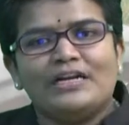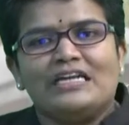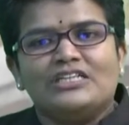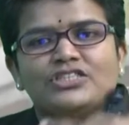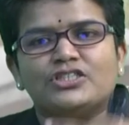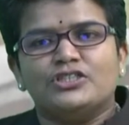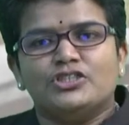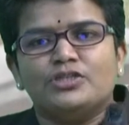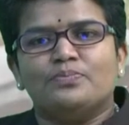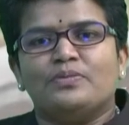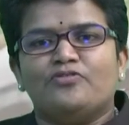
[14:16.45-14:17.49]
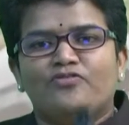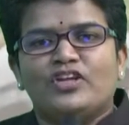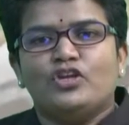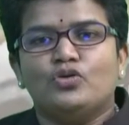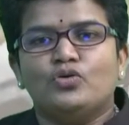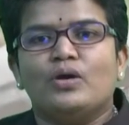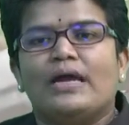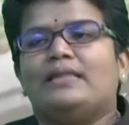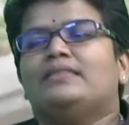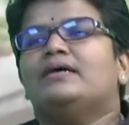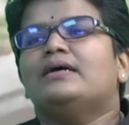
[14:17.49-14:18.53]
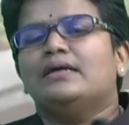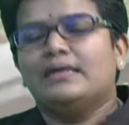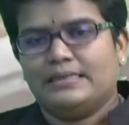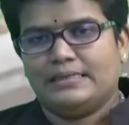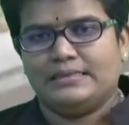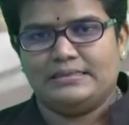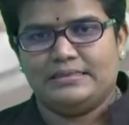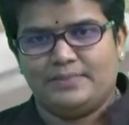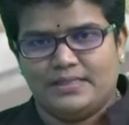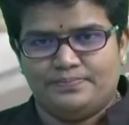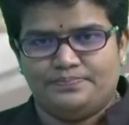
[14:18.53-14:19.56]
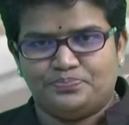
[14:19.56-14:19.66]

relationship between you and the customer.